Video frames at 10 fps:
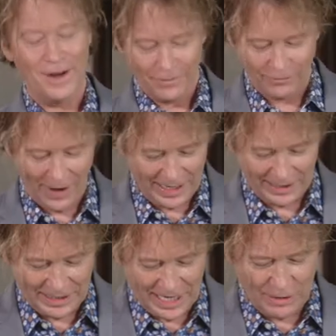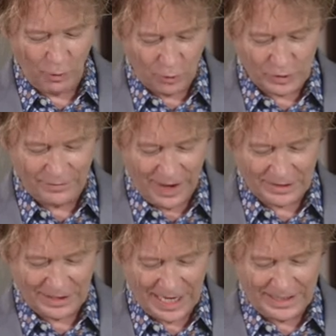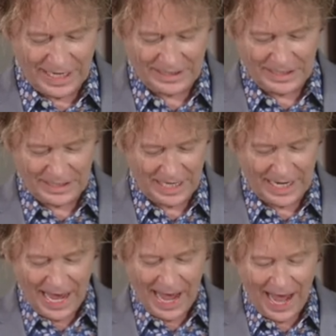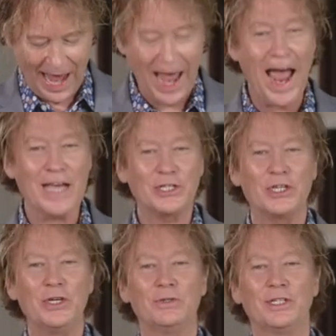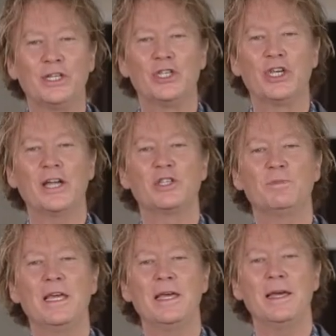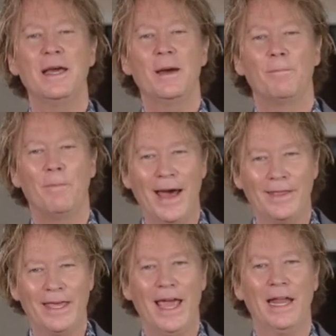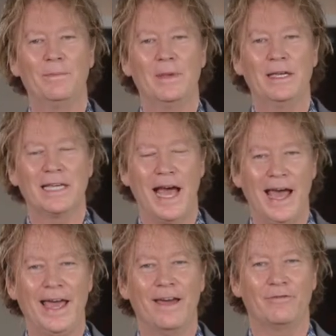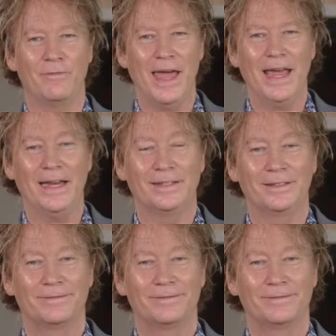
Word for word: Franklin D. Roosevelt said this He said, I ask you to judge me by the enemies I have made.